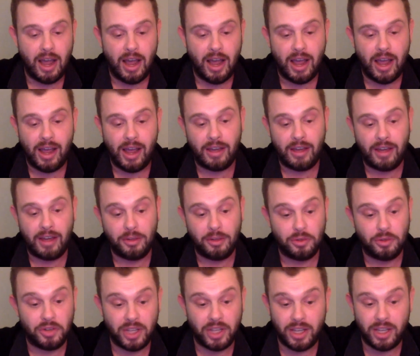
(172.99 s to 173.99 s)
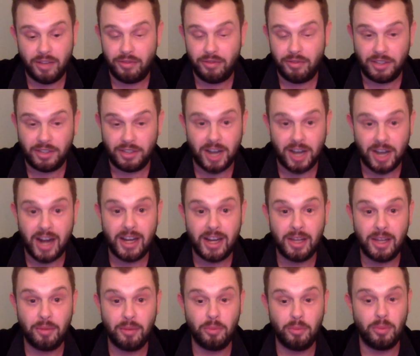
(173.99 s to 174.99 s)
And if they sign
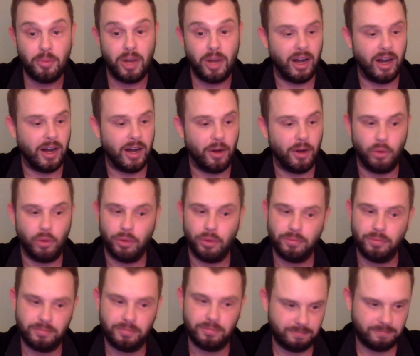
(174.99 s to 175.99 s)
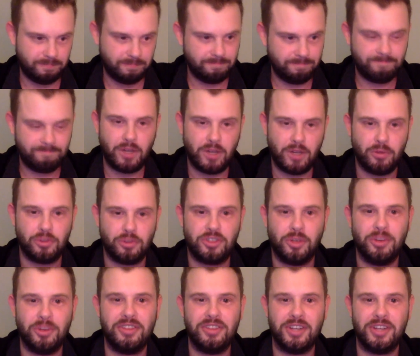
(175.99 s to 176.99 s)
him, we'll see
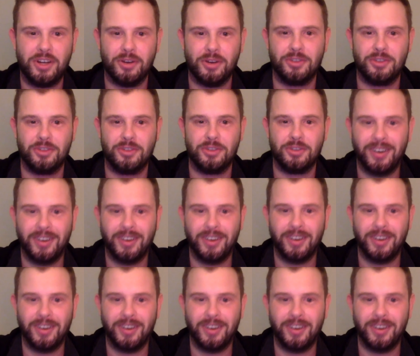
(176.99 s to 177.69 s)
what the years are.